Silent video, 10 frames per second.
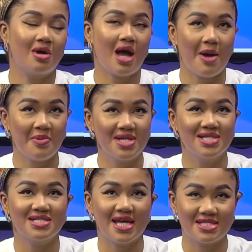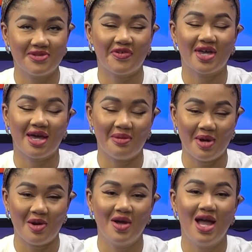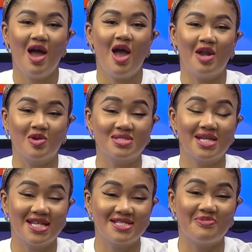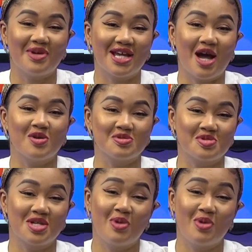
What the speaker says: Amin Scientific Herbal and Alternative Medical Hospital.